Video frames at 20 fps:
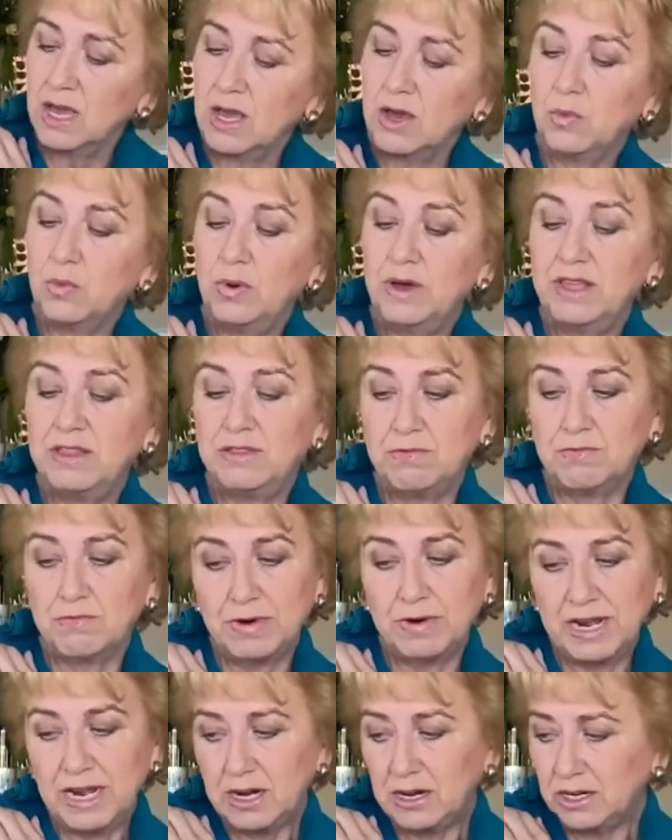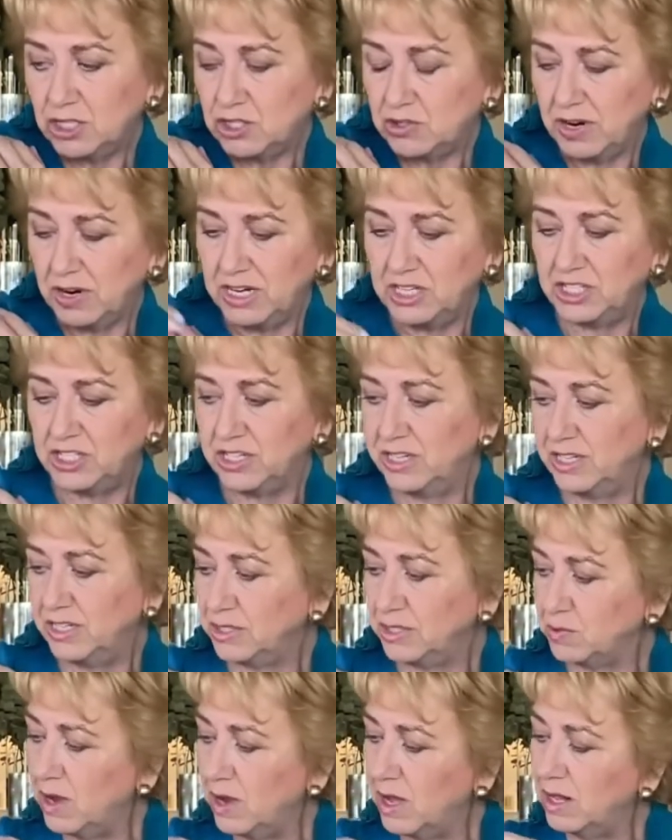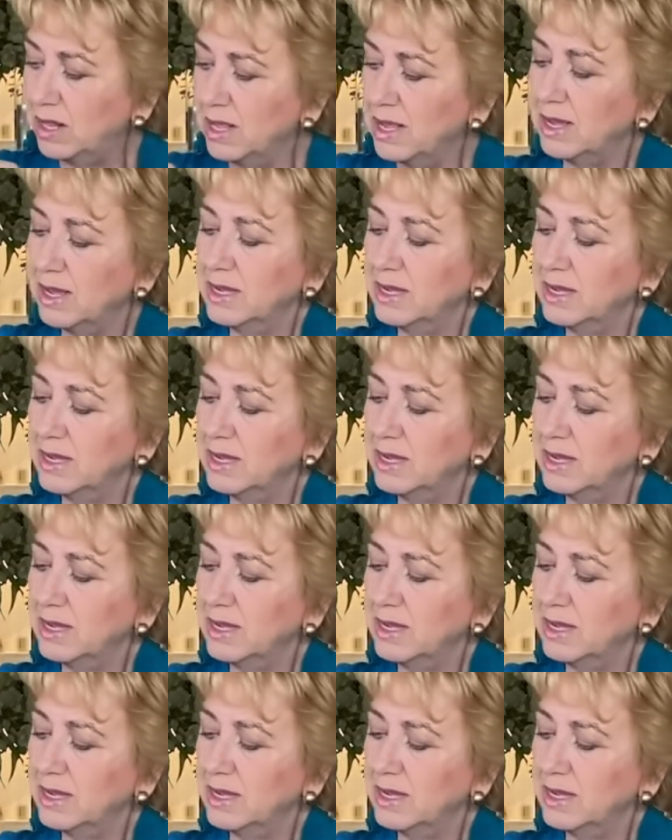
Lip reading: with rehydration as well.